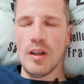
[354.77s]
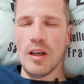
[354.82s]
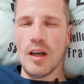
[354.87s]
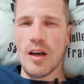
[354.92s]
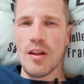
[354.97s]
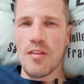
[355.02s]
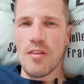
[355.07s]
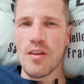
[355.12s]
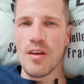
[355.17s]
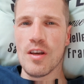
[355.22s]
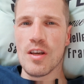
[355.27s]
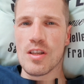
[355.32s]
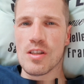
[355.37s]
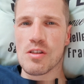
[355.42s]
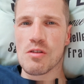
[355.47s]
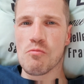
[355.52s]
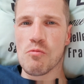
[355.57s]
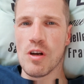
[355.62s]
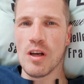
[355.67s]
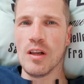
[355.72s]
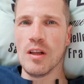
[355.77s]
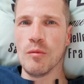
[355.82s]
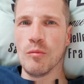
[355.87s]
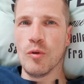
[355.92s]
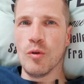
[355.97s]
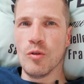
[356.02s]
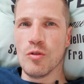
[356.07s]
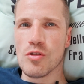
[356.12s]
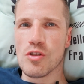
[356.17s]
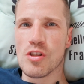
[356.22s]
I think it's really
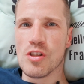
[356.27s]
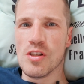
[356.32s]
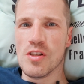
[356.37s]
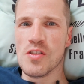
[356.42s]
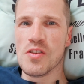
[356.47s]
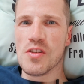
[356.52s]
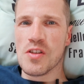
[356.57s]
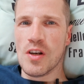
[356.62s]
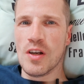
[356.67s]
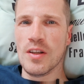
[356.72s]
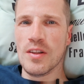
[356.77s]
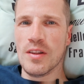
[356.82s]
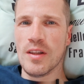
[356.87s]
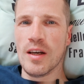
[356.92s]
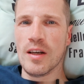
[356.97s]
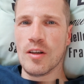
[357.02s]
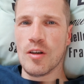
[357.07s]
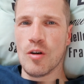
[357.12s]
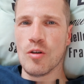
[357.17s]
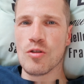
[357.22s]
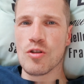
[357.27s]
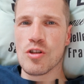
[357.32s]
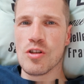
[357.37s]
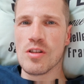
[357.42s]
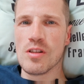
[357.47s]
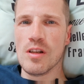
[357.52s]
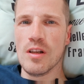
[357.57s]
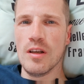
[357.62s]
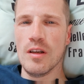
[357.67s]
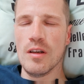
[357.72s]
important to decide that
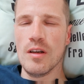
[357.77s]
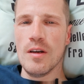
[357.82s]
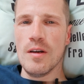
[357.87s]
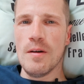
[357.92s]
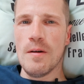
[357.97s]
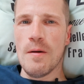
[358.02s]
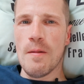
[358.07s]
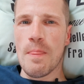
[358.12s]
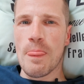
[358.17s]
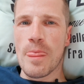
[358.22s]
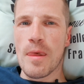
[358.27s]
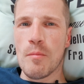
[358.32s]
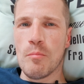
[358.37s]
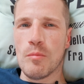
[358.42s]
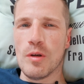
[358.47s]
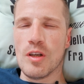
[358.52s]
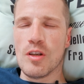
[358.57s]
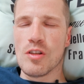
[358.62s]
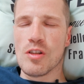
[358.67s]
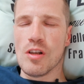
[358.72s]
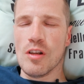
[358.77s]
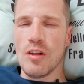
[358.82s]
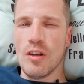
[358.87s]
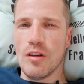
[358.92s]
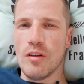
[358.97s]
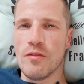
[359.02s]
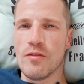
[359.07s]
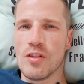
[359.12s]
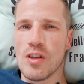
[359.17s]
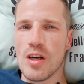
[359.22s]
consciously, because a lot
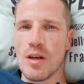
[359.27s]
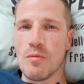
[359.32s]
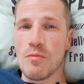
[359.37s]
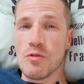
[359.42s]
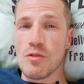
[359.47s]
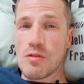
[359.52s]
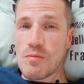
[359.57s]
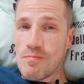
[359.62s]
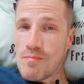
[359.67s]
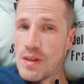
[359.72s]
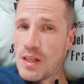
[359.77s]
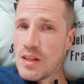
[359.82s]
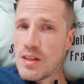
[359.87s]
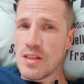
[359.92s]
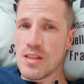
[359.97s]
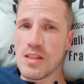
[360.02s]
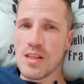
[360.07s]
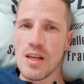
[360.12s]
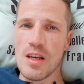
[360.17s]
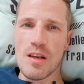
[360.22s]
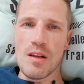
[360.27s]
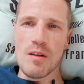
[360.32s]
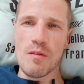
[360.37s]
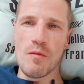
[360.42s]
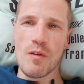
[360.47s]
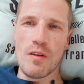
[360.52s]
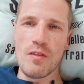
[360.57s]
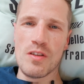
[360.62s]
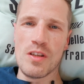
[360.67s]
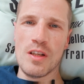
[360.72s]
of times I've seen
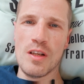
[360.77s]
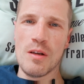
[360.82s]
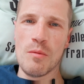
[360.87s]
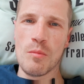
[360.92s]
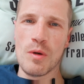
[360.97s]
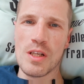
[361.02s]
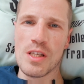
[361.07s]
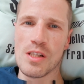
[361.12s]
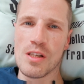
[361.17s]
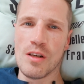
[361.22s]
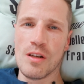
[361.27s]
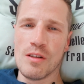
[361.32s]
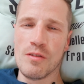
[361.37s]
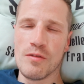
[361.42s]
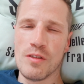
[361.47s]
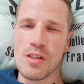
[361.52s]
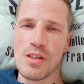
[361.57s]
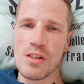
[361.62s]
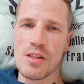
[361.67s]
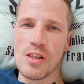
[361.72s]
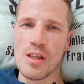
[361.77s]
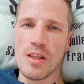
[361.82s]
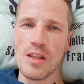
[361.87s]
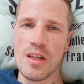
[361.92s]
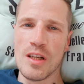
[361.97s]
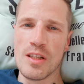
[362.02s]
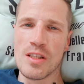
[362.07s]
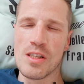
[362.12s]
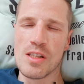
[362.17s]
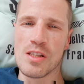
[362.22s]
it in myself,
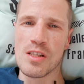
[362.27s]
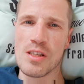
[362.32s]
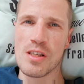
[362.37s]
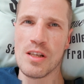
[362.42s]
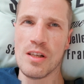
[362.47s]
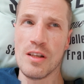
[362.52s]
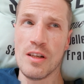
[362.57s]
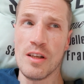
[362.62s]
and I've seen